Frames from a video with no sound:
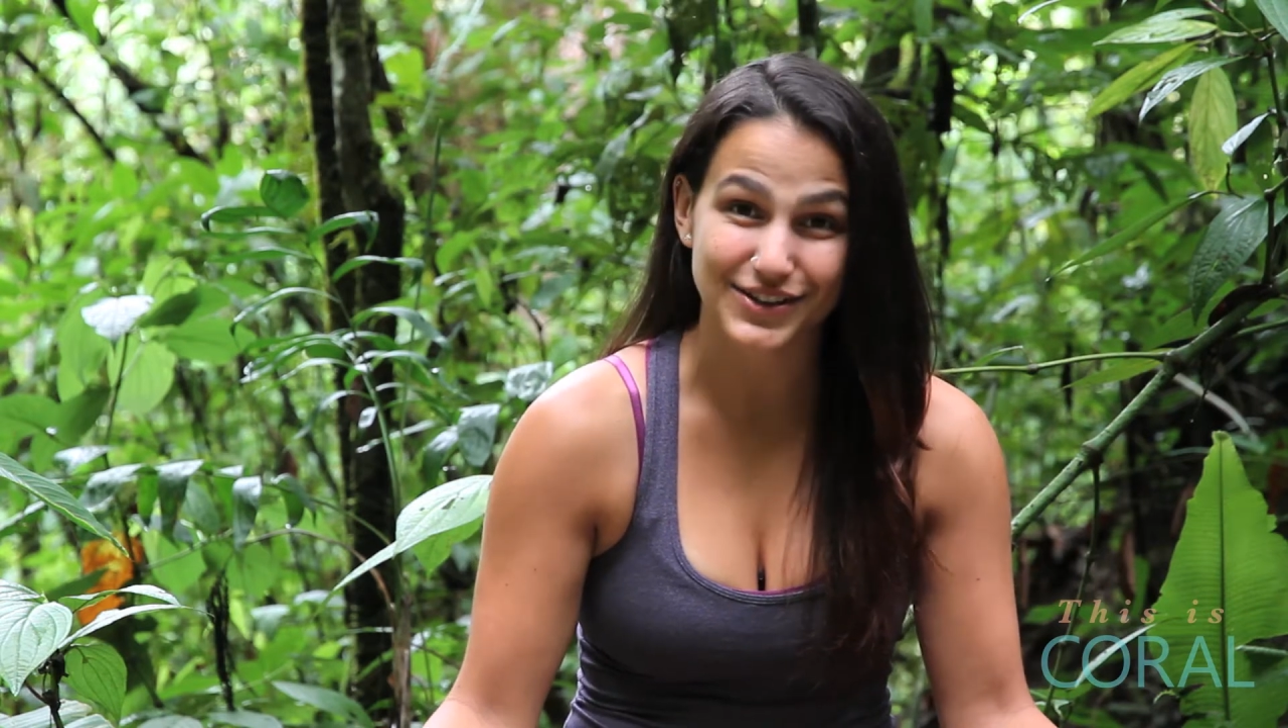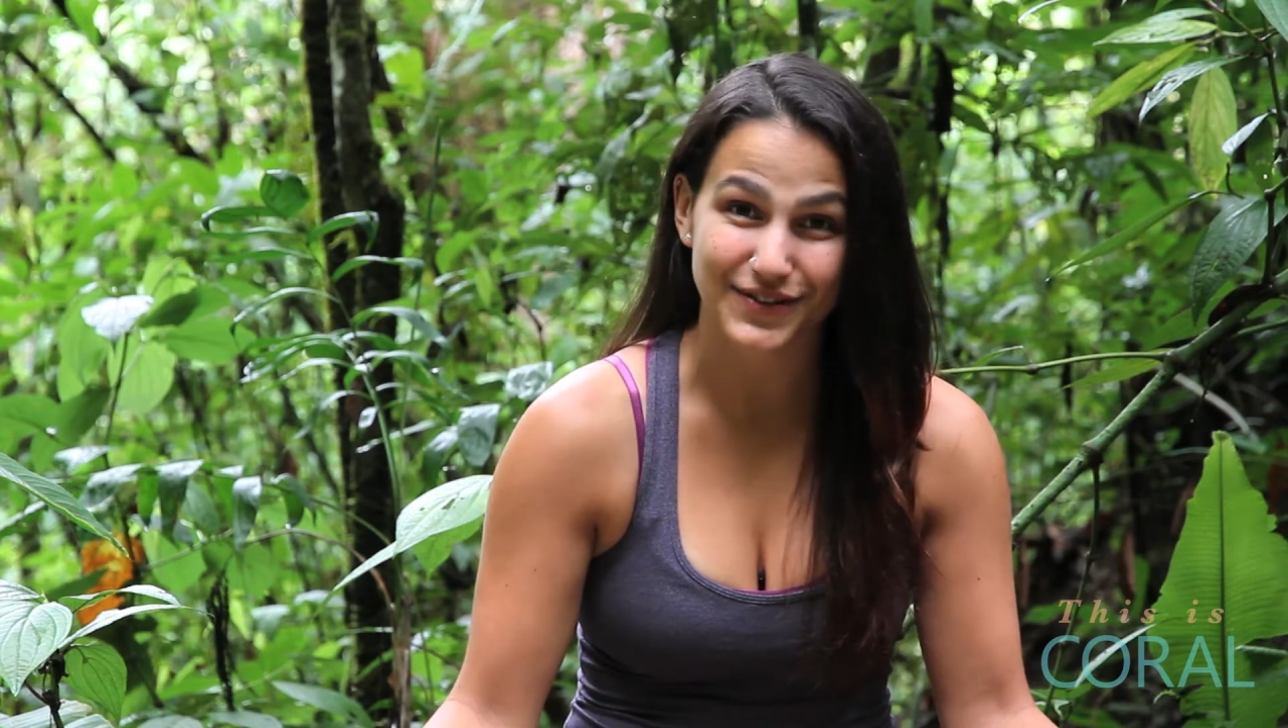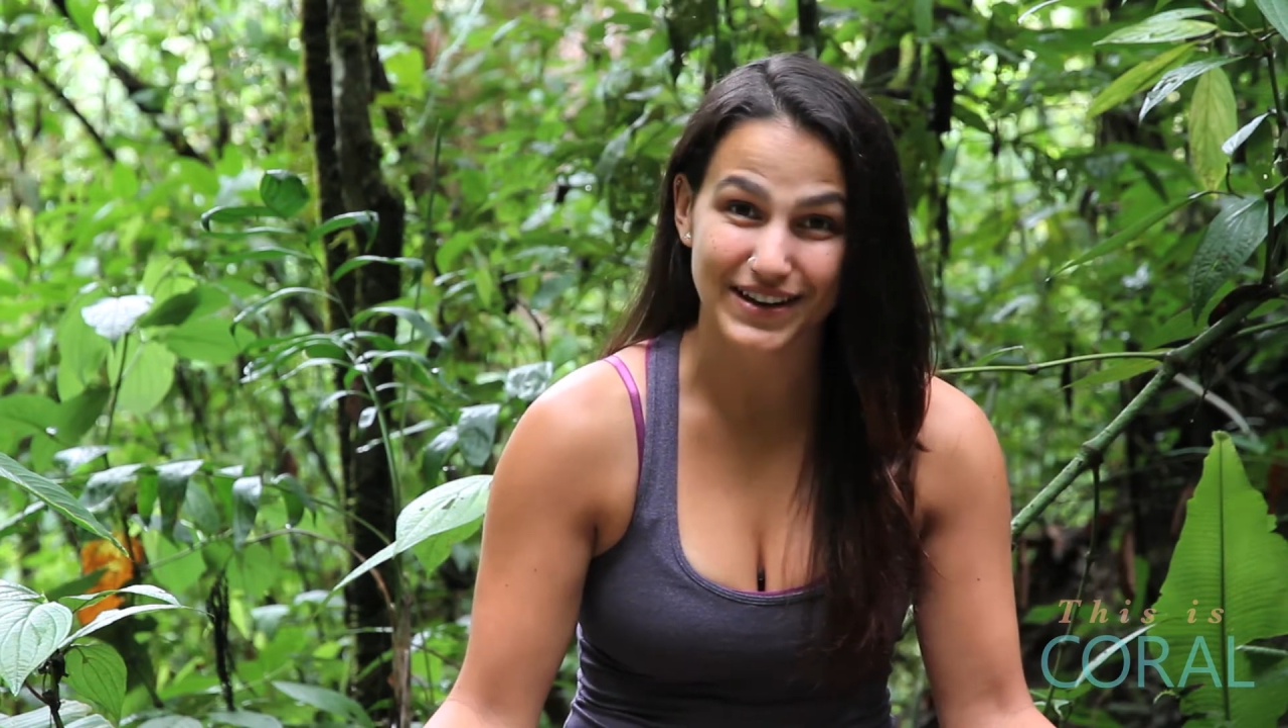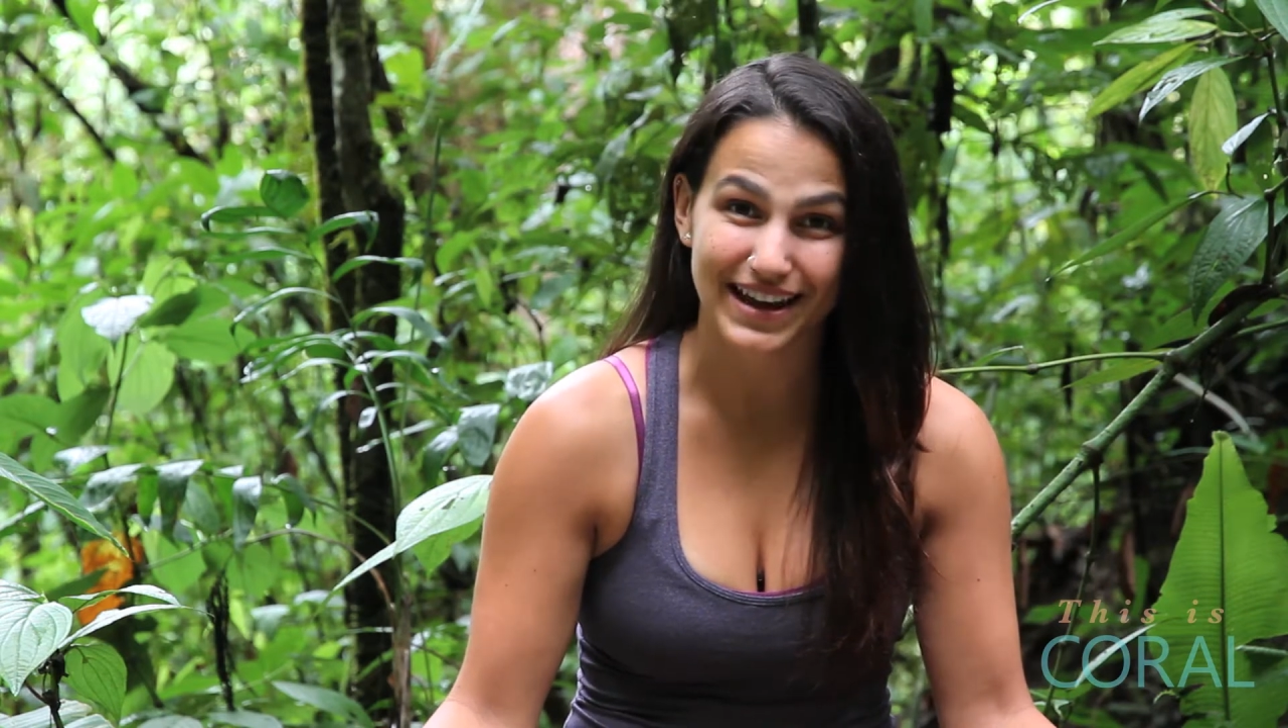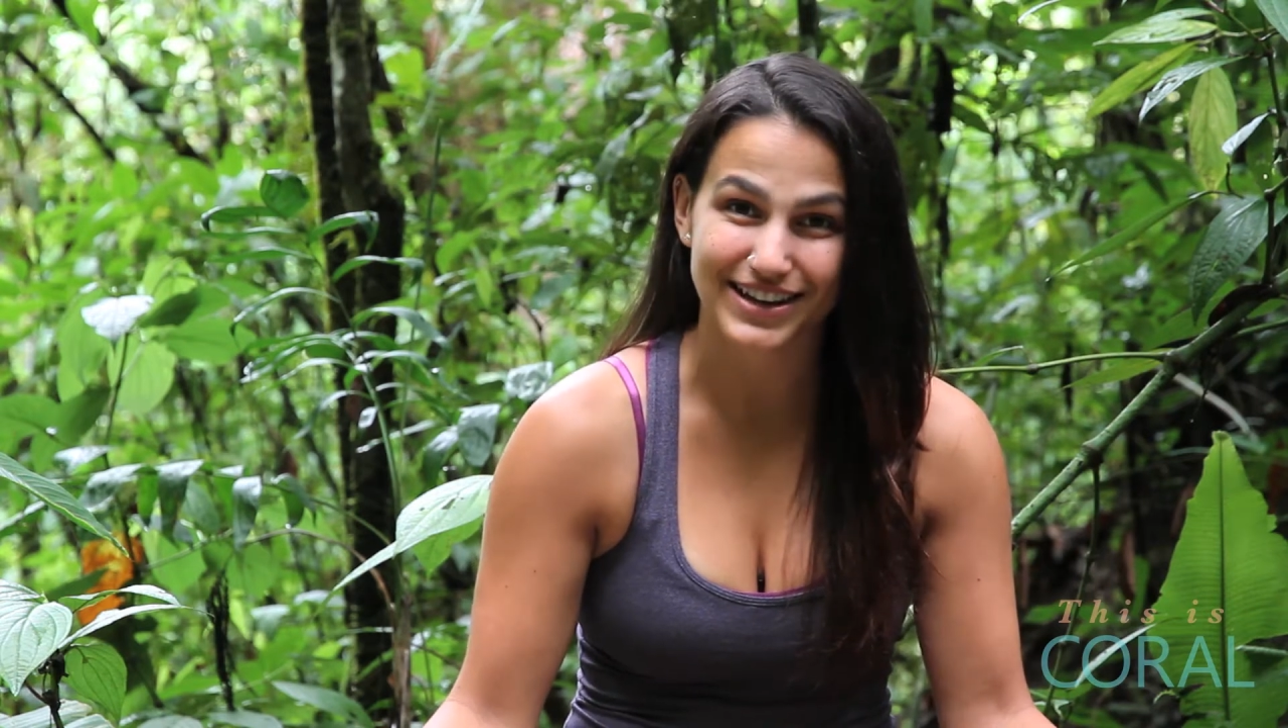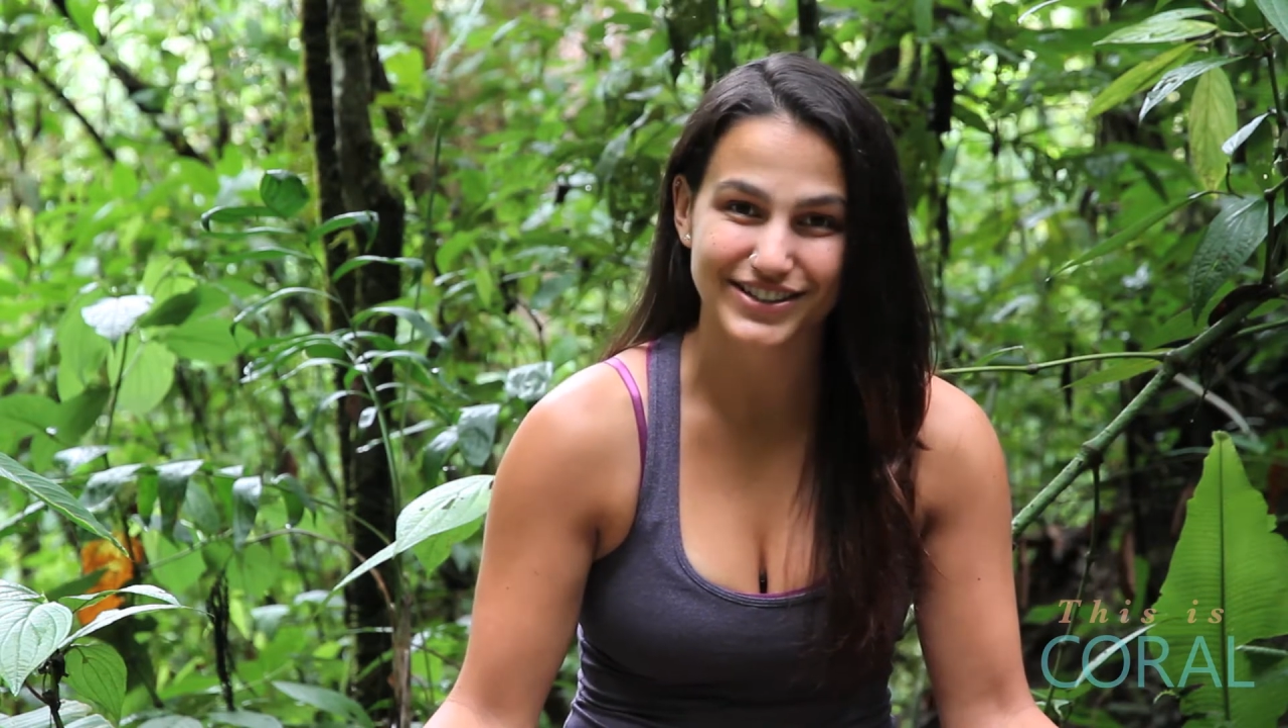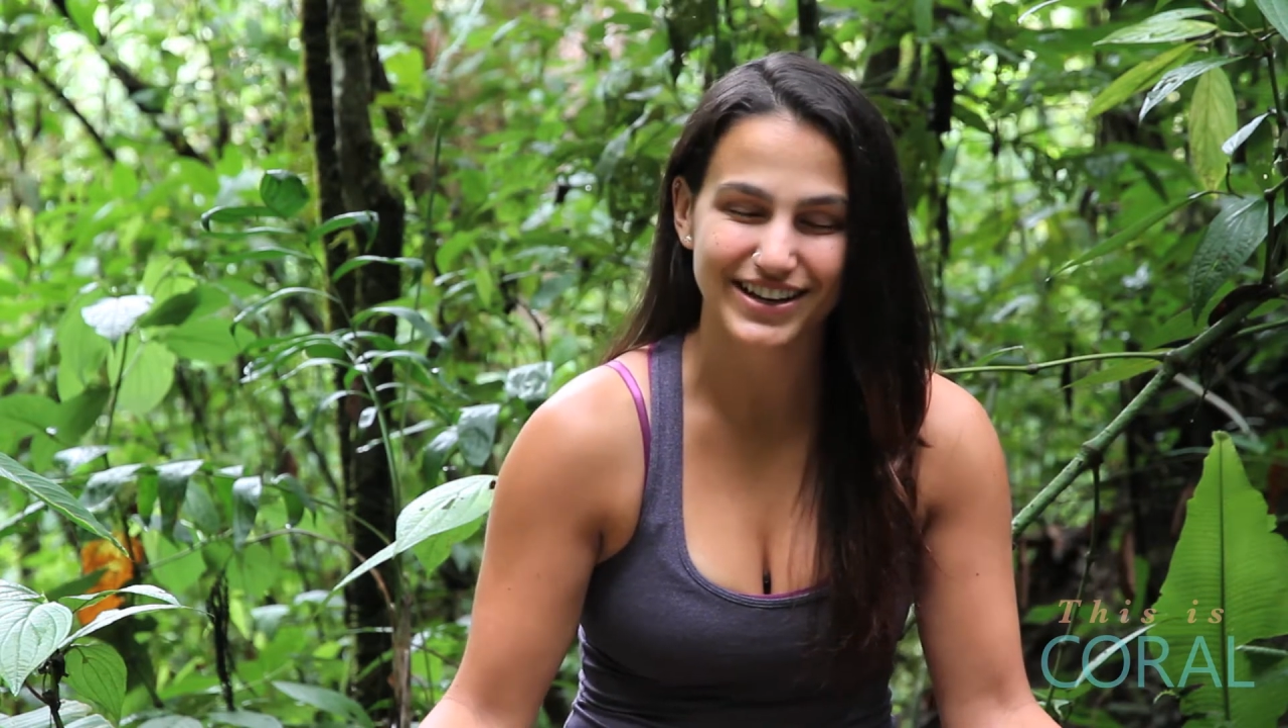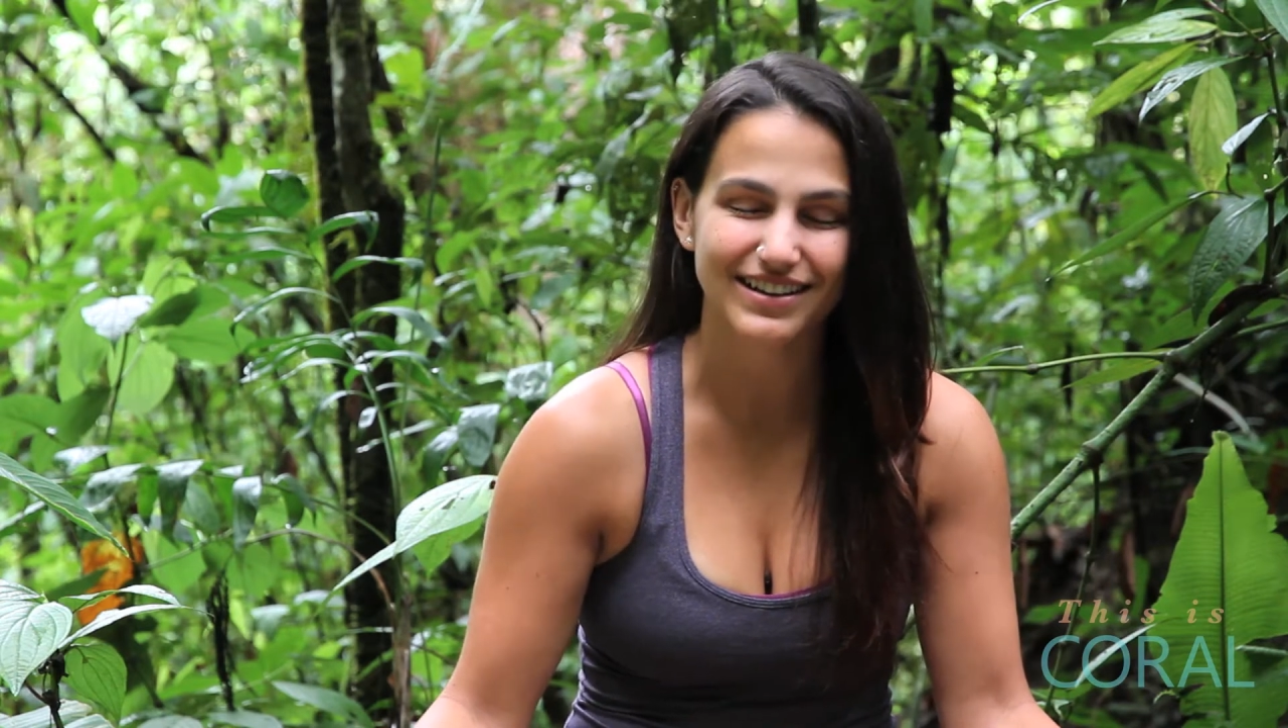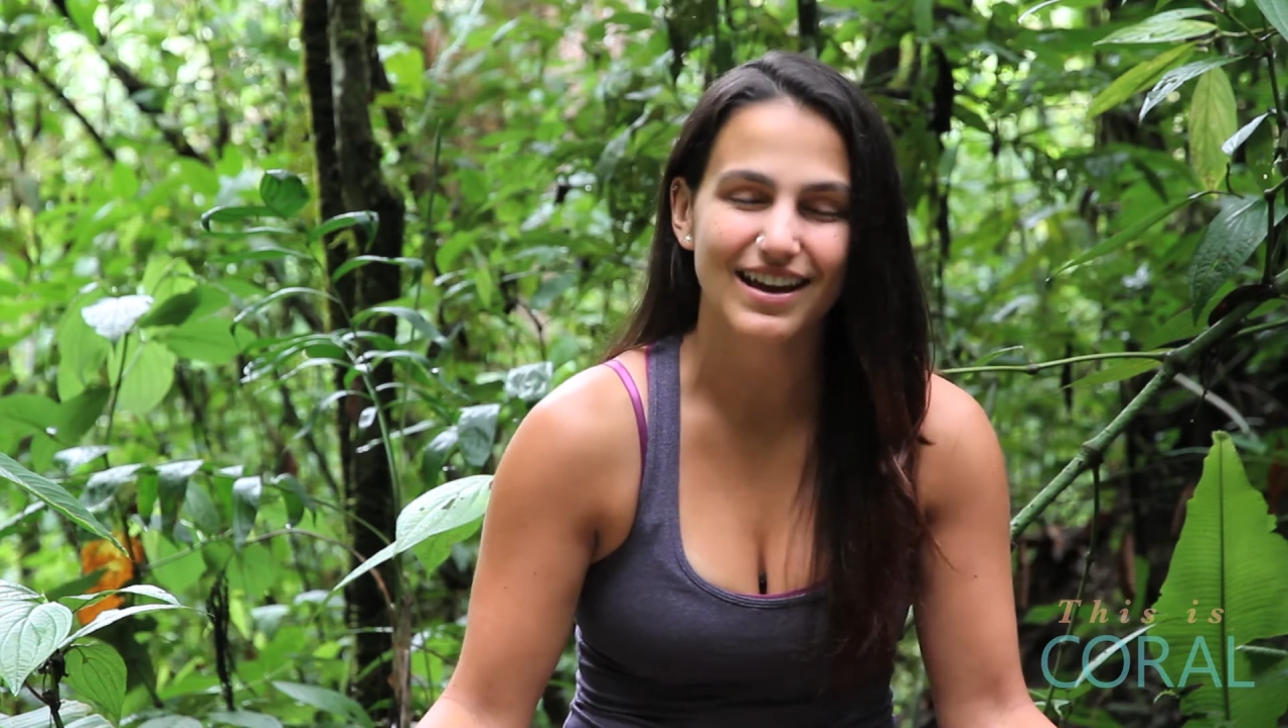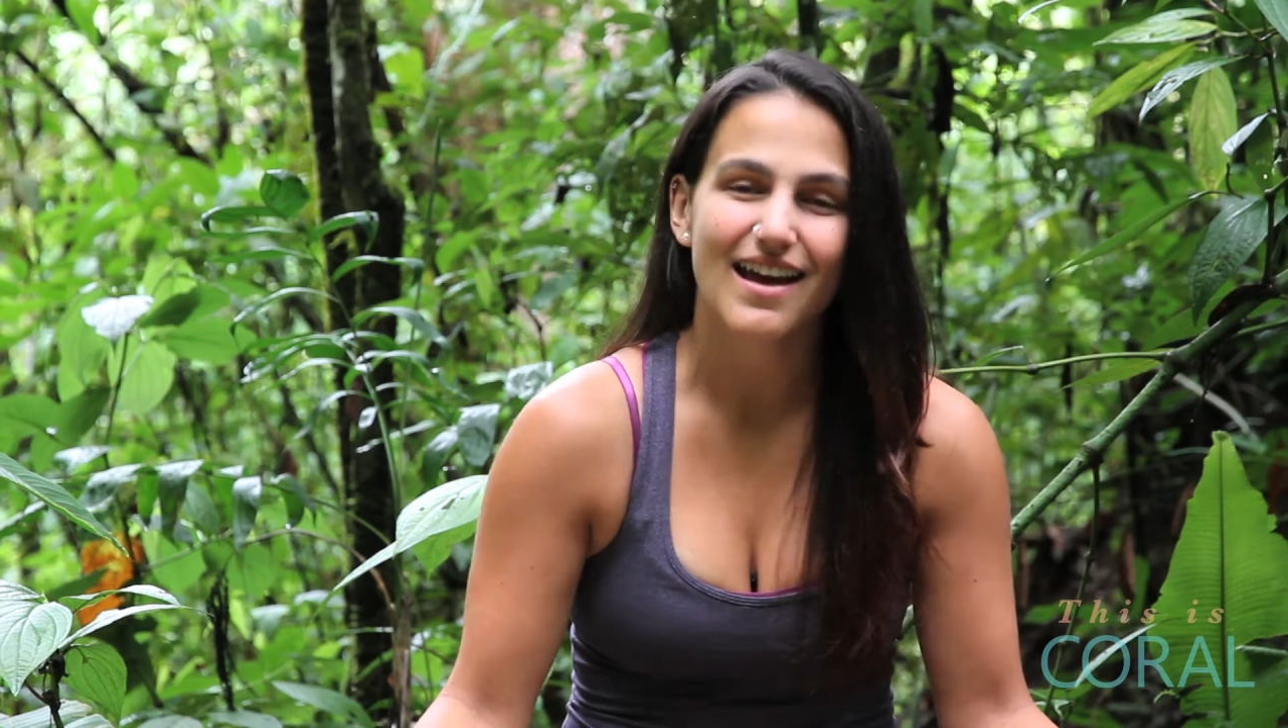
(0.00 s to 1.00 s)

your vacation.